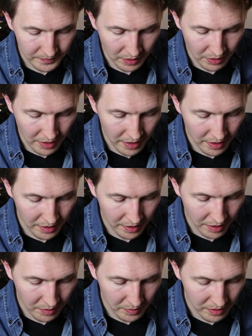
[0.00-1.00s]
Okay,
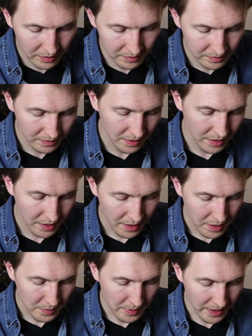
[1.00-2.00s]
an email,
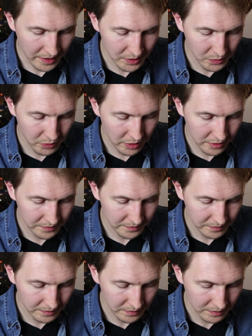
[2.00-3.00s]
password,
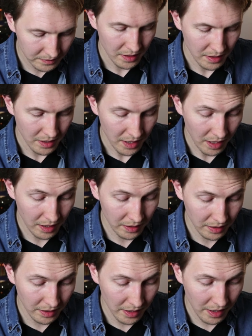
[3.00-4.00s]

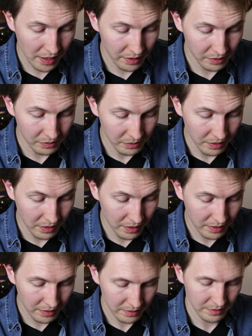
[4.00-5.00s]

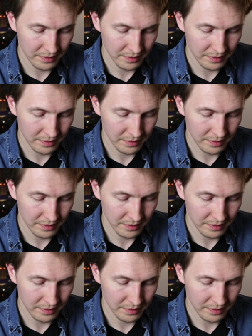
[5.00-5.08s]
alligator1.